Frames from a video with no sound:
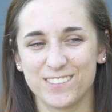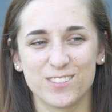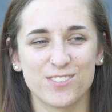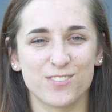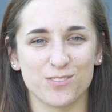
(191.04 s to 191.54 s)

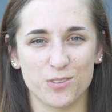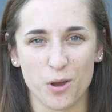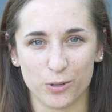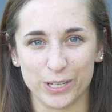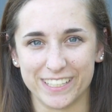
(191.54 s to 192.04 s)
It's
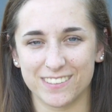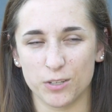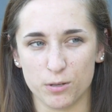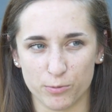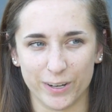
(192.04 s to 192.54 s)
no good.
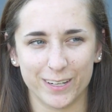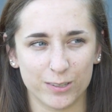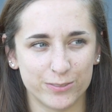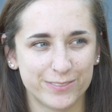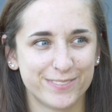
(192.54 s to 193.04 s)
No bueno.
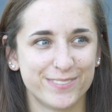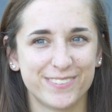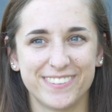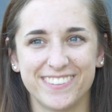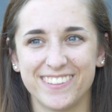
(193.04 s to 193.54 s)

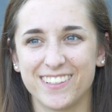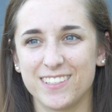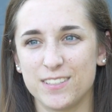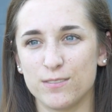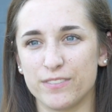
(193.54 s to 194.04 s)

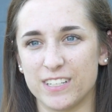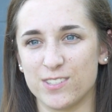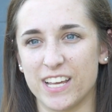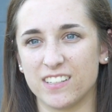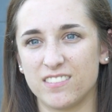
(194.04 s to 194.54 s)
Very
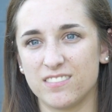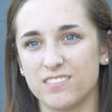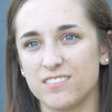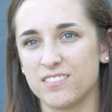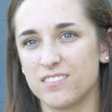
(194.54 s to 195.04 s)
sad.
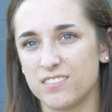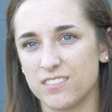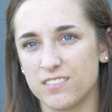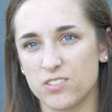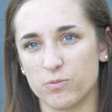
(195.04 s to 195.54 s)

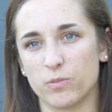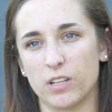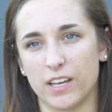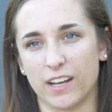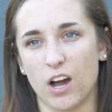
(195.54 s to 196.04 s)
Well,
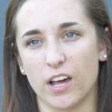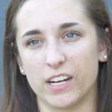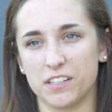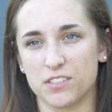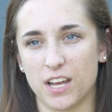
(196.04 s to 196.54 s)
I caught it
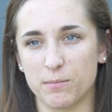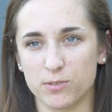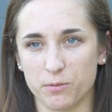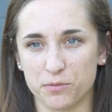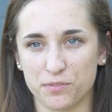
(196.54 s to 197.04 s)
in time, so it was